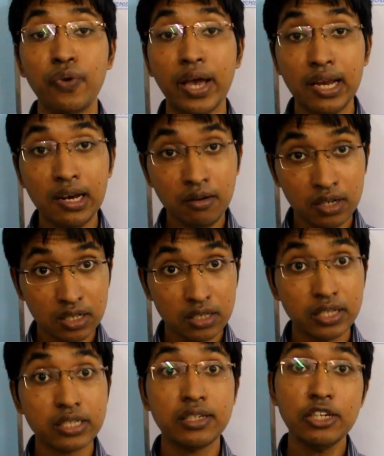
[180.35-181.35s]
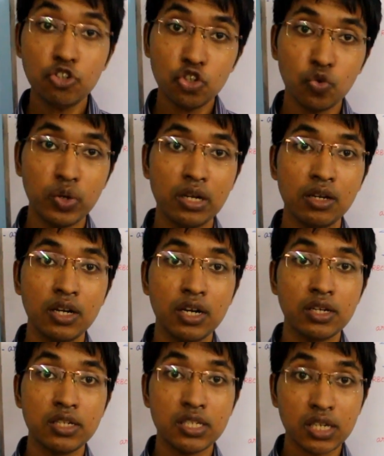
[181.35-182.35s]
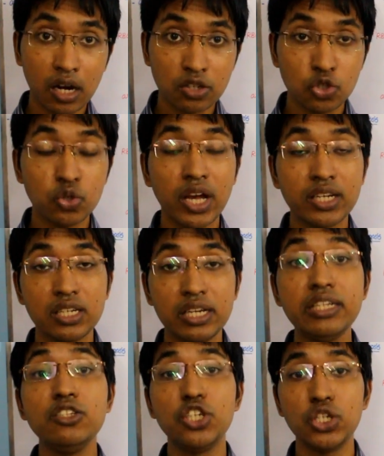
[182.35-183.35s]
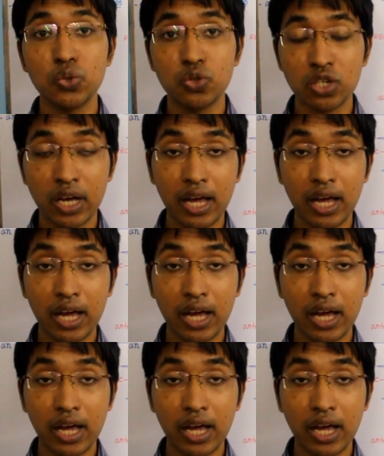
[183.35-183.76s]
fail, the tissue will start to get injured,